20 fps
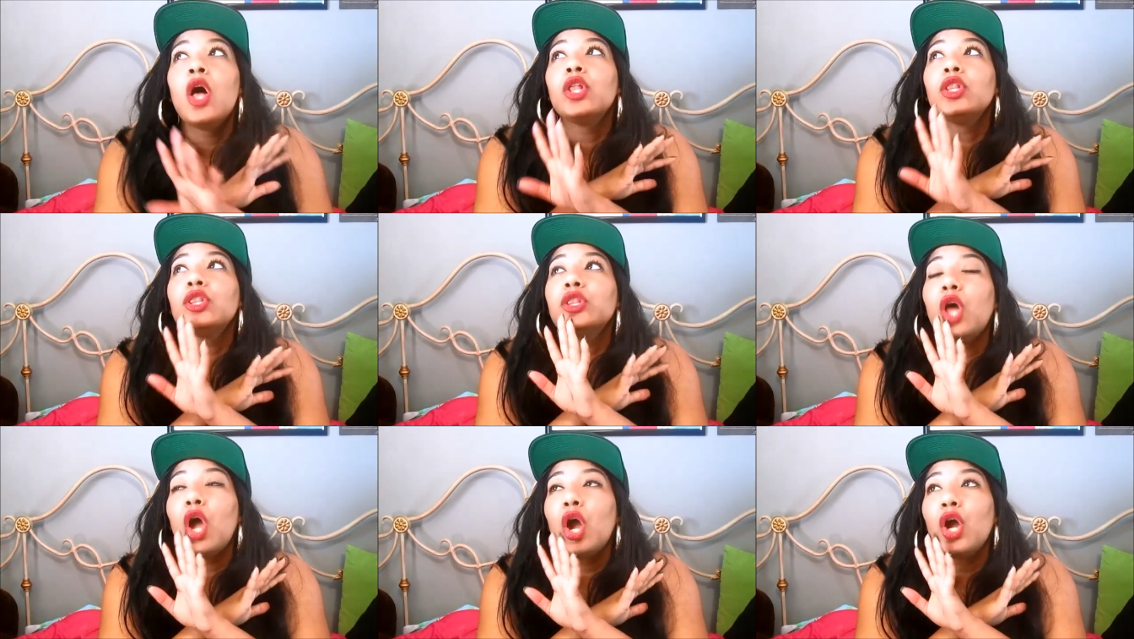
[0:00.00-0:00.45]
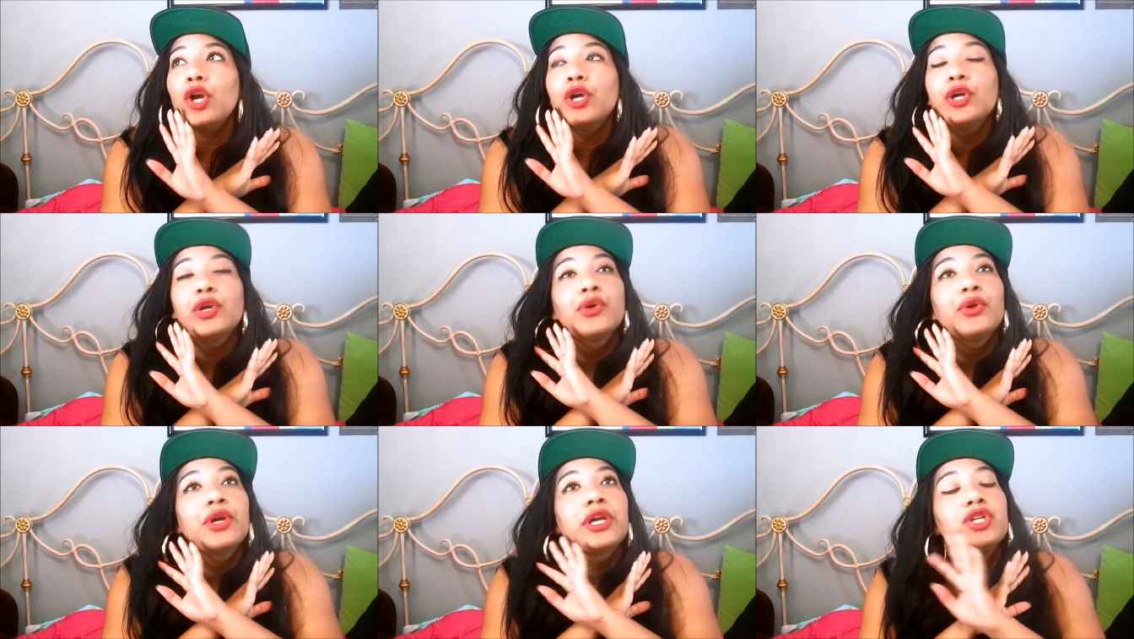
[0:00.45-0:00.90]
learn
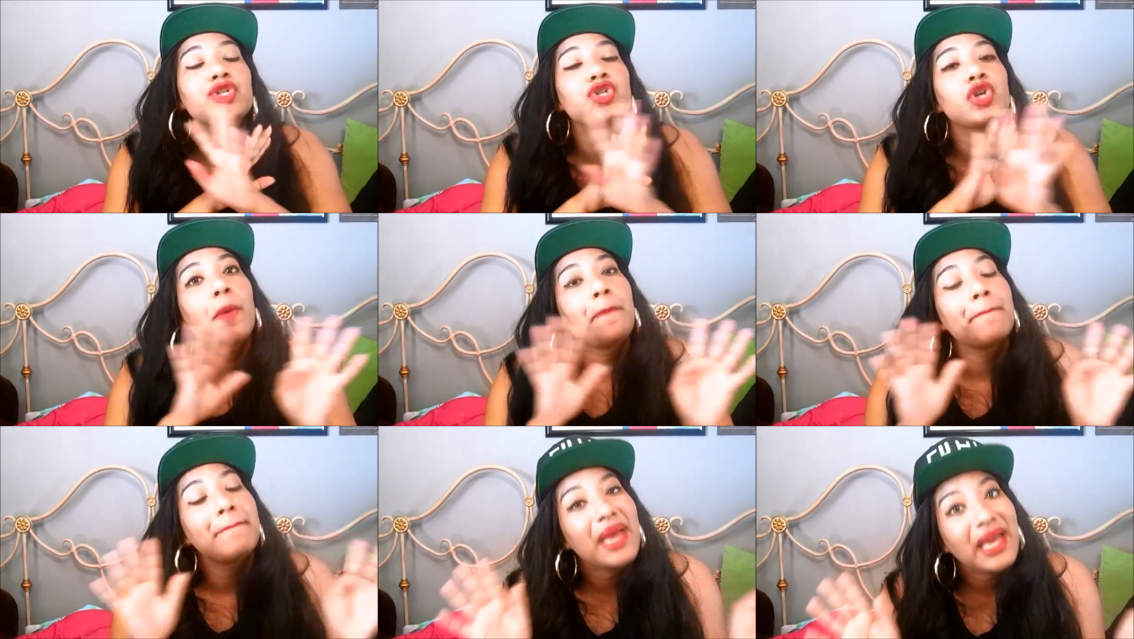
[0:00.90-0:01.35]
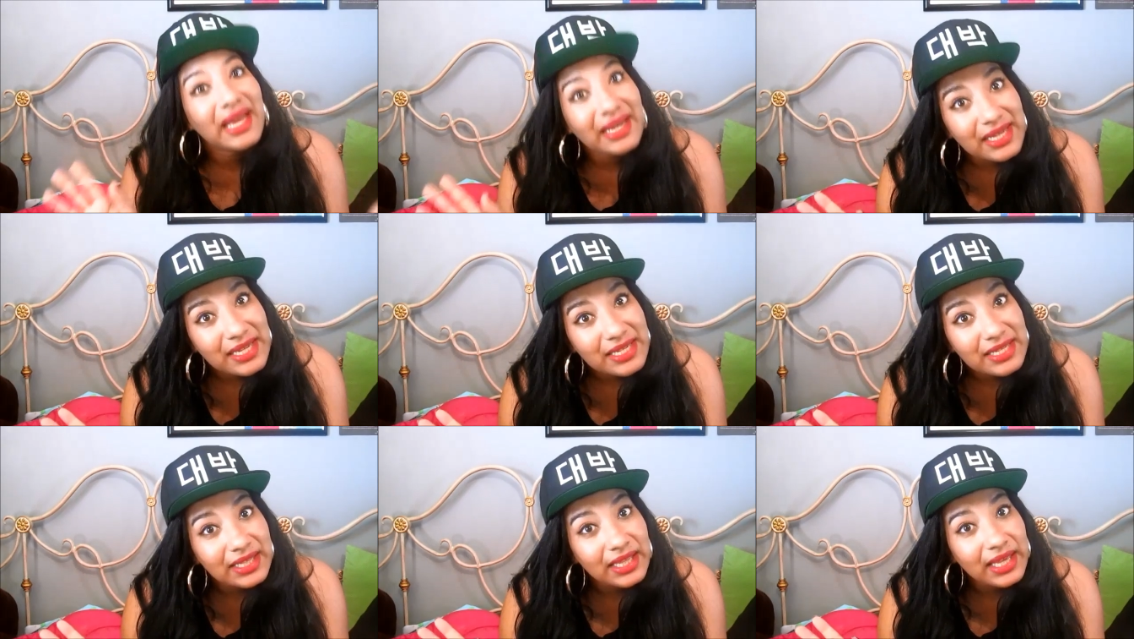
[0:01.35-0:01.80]
Korean
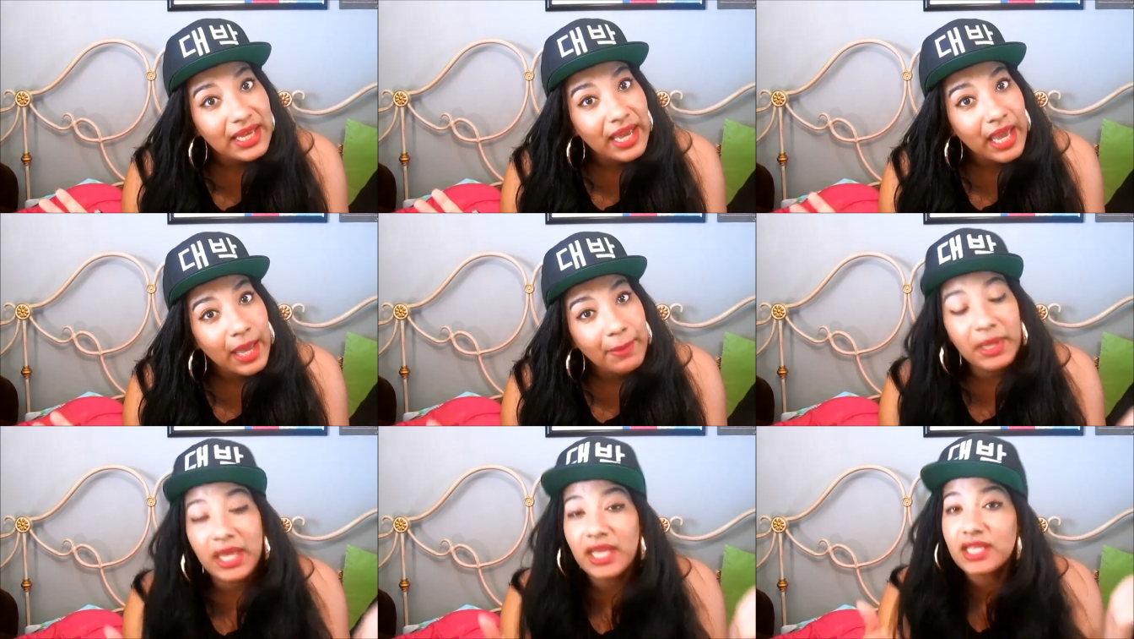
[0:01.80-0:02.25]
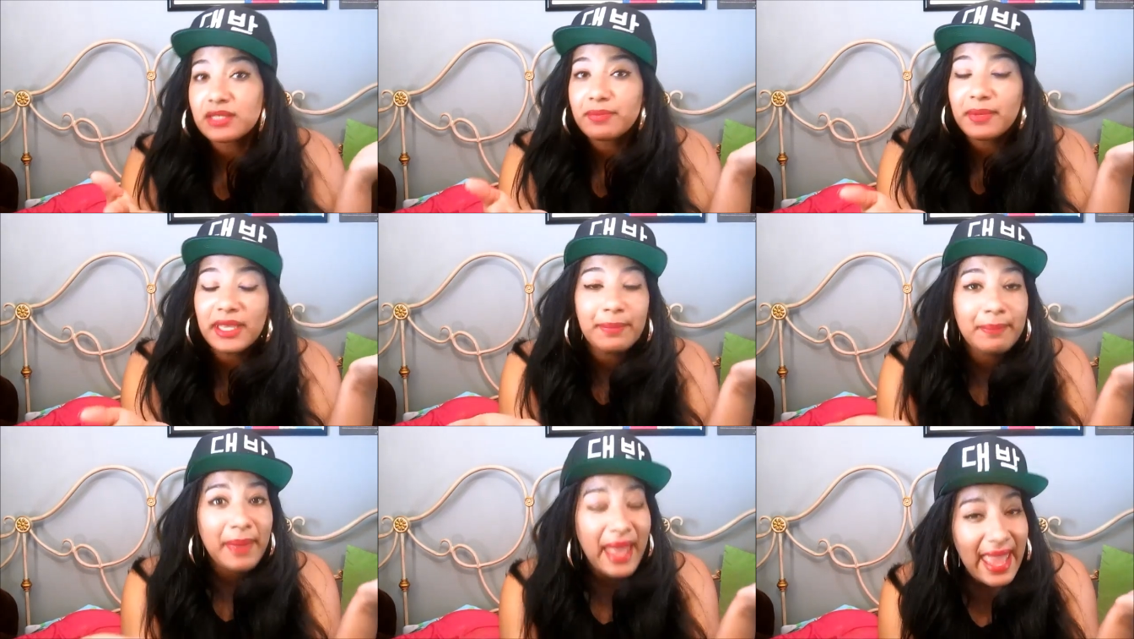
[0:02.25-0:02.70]
tremendously because of
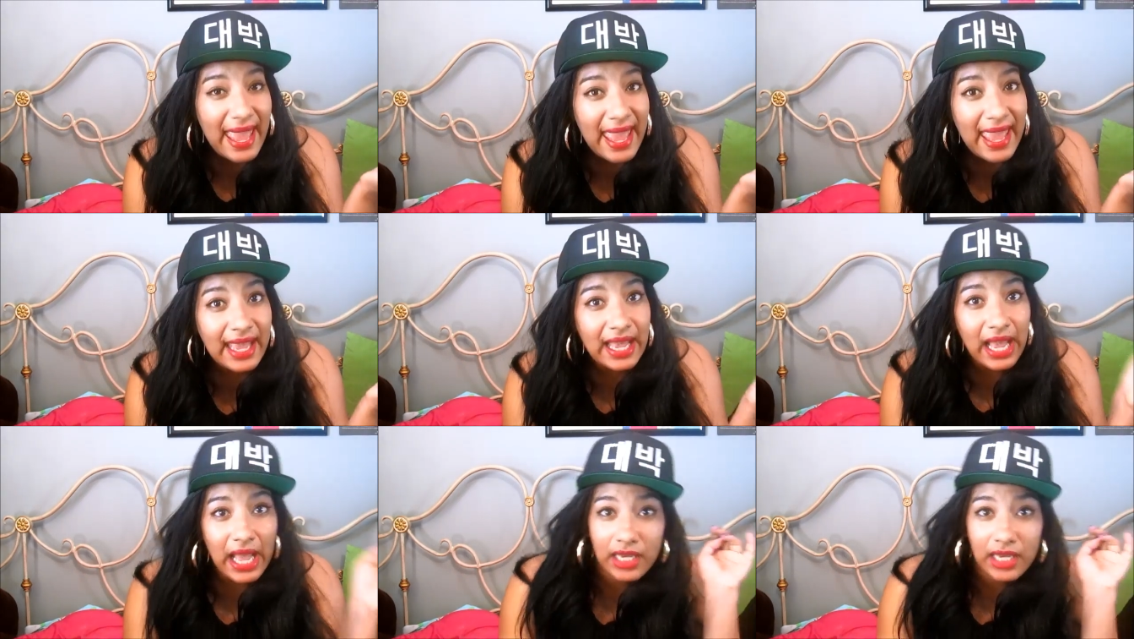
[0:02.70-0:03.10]
Big Bang,